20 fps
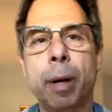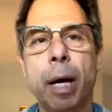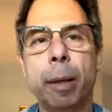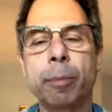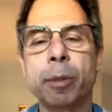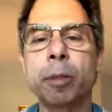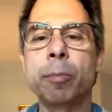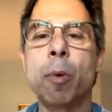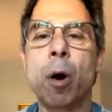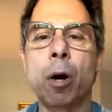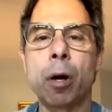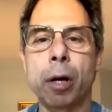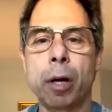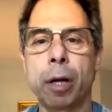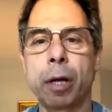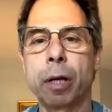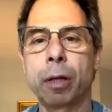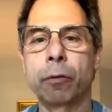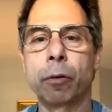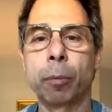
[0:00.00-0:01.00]
my name is
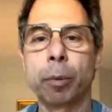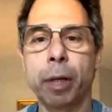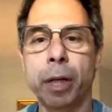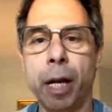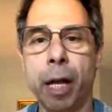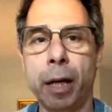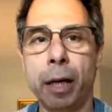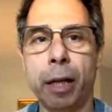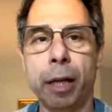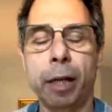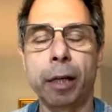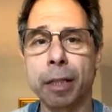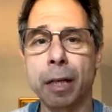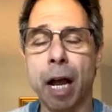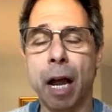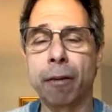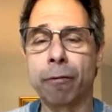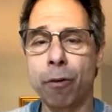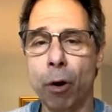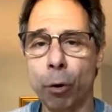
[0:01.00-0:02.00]
Mark from Connecticut.
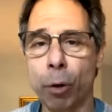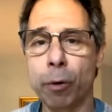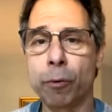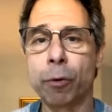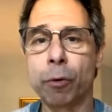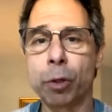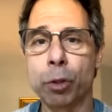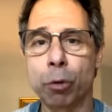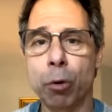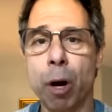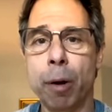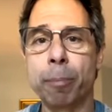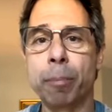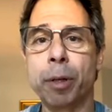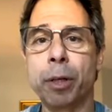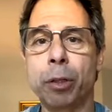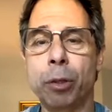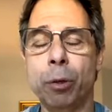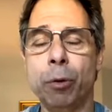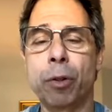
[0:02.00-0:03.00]
I voted for Trump
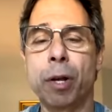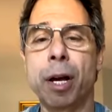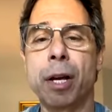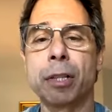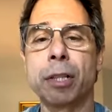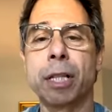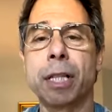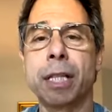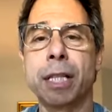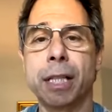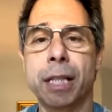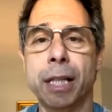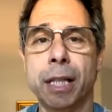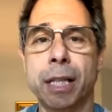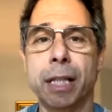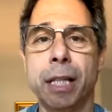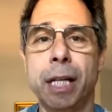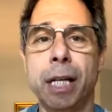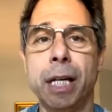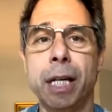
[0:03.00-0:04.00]
in
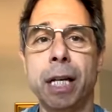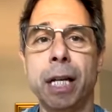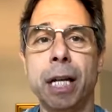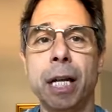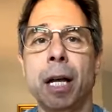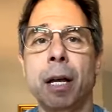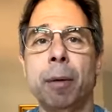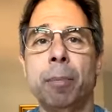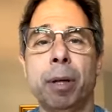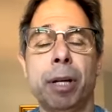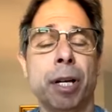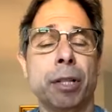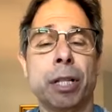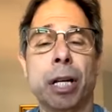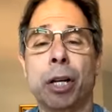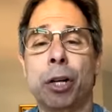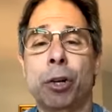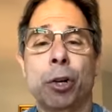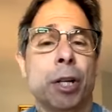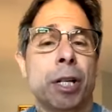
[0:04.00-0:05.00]
2016 because
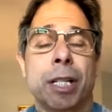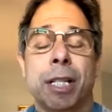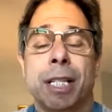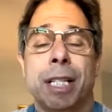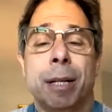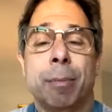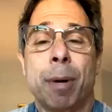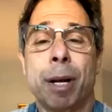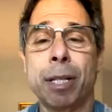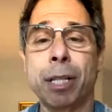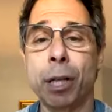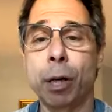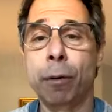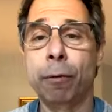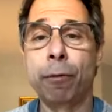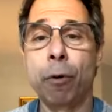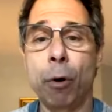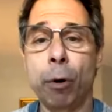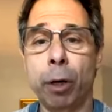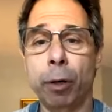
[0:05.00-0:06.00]
I couldn't see
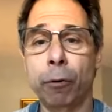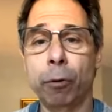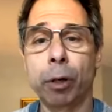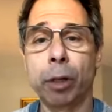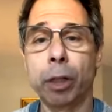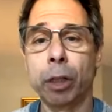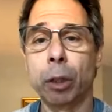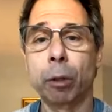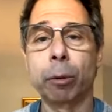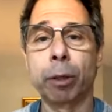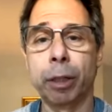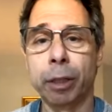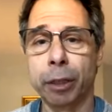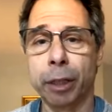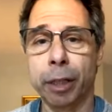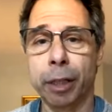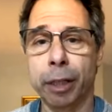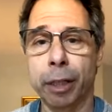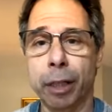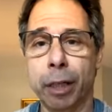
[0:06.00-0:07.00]
myself voting for Hillary
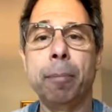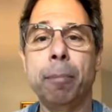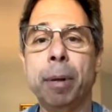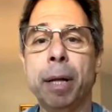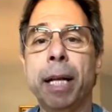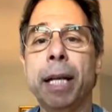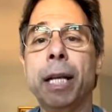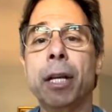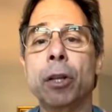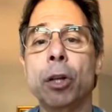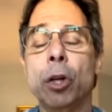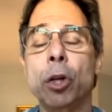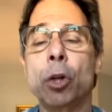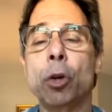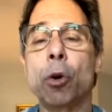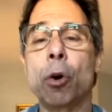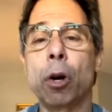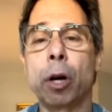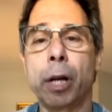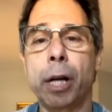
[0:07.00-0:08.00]
Clinton. Being in the New
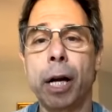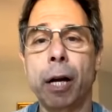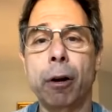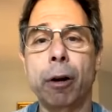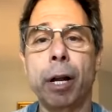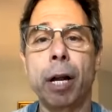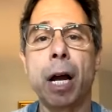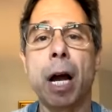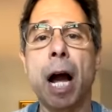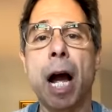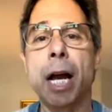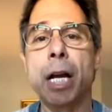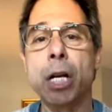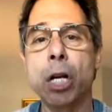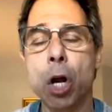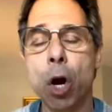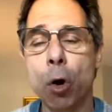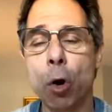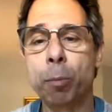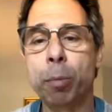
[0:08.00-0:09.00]
York area, I
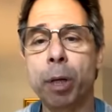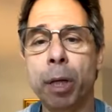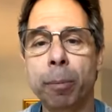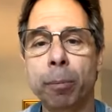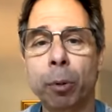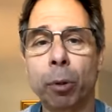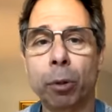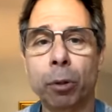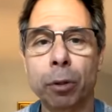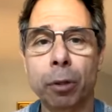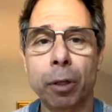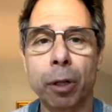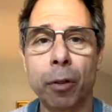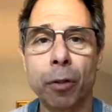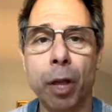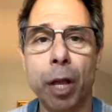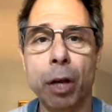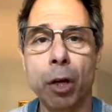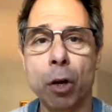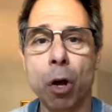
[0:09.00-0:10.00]
know people
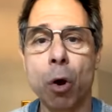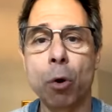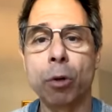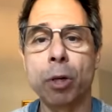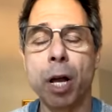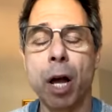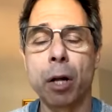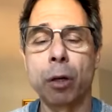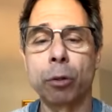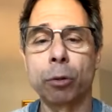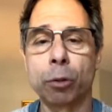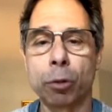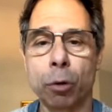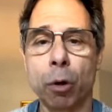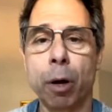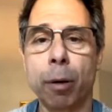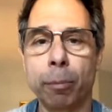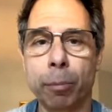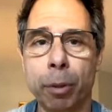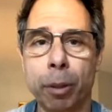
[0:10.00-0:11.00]
that know Donald
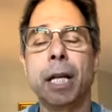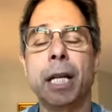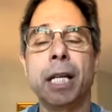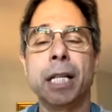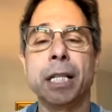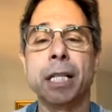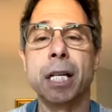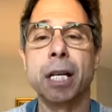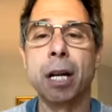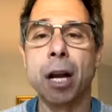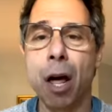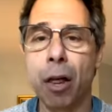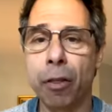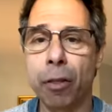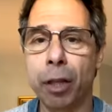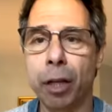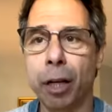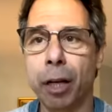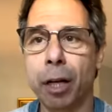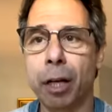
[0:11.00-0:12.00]
Trump. He is
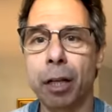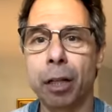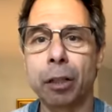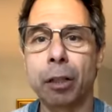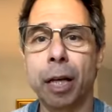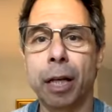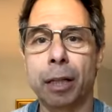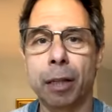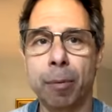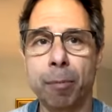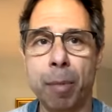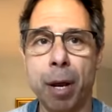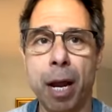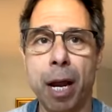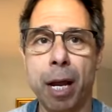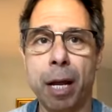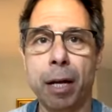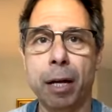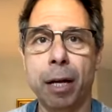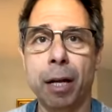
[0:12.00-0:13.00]
nothing like the
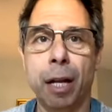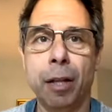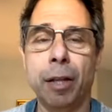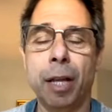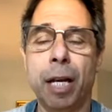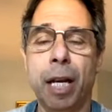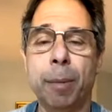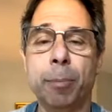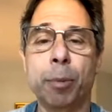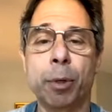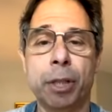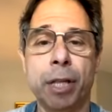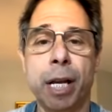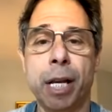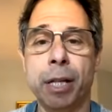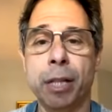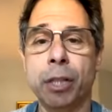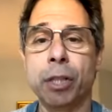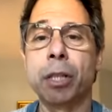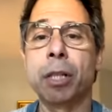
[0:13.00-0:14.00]
man that he
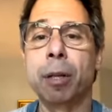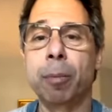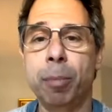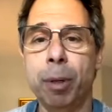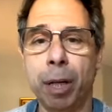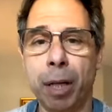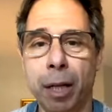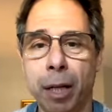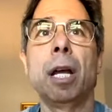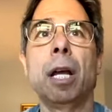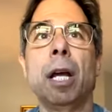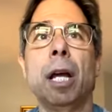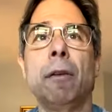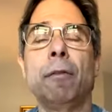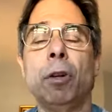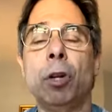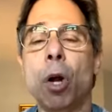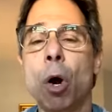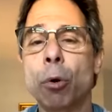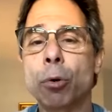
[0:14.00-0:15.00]
pretends to be.
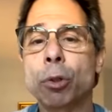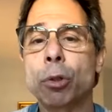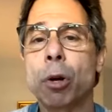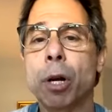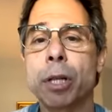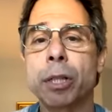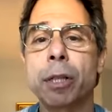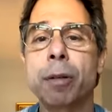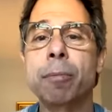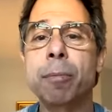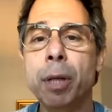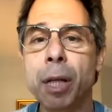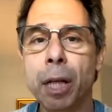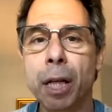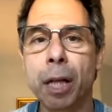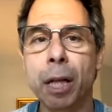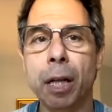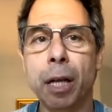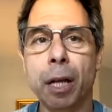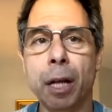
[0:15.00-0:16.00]
If you don't trust
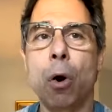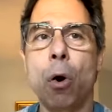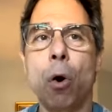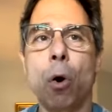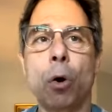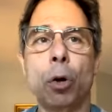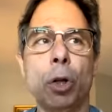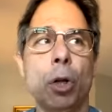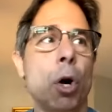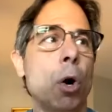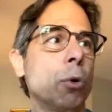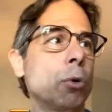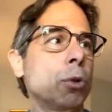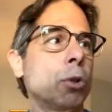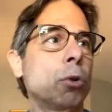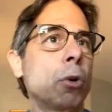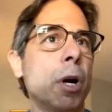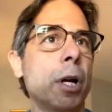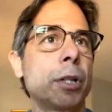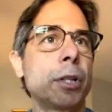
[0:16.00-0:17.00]
me, or you don't
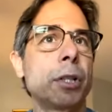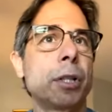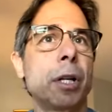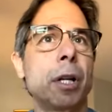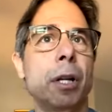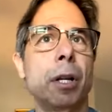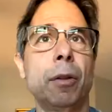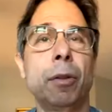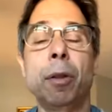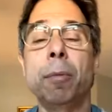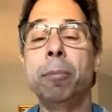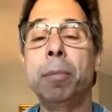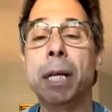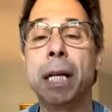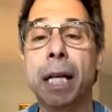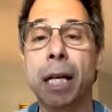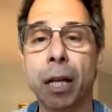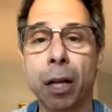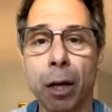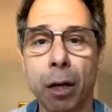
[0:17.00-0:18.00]
trust the
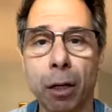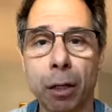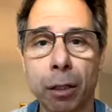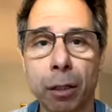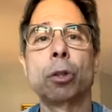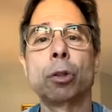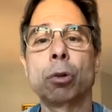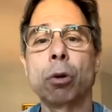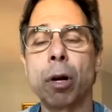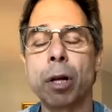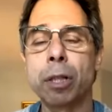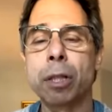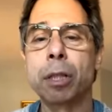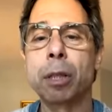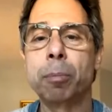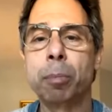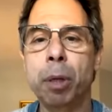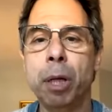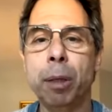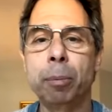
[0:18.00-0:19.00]
media, trust
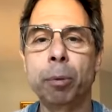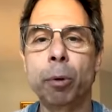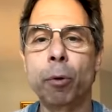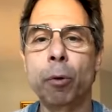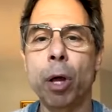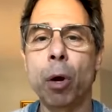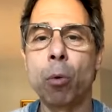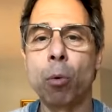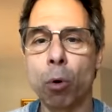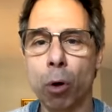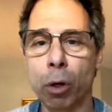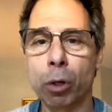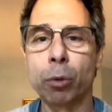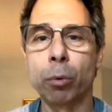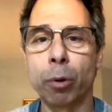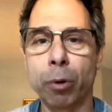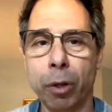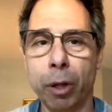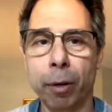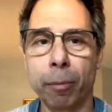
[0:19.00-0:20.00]
the people that
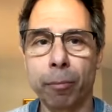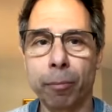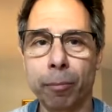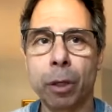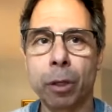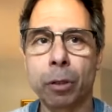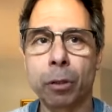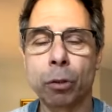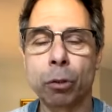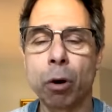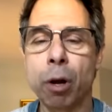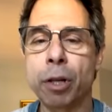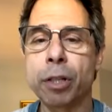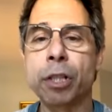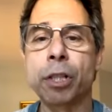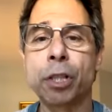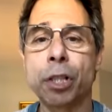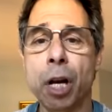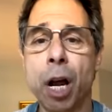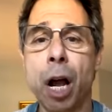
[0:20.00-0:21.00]
worked with him.
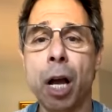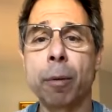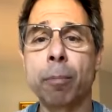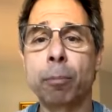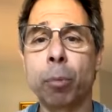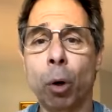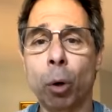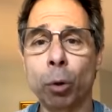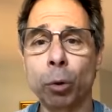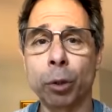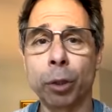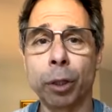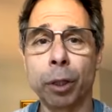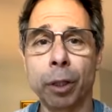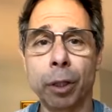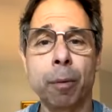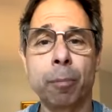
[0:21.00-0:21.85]
Trust John Bolton,